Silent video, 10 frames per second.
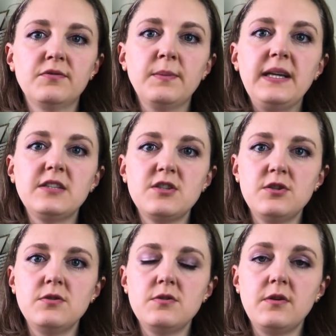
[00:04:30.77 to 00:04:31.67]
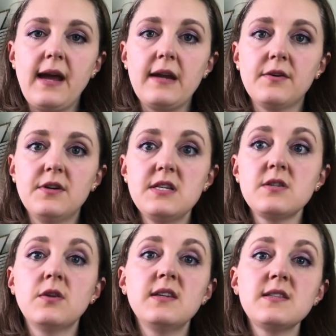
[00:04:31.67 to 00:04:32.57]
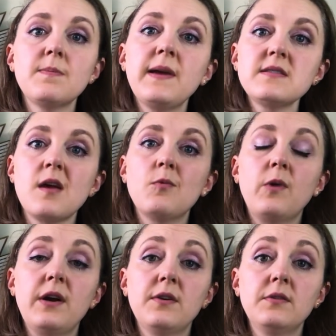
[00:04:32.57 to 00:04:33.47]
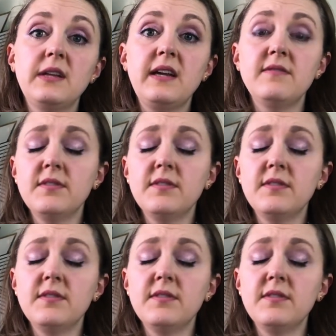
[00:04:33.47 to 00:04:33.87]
for me to do 2 categories. So this depends on where you live.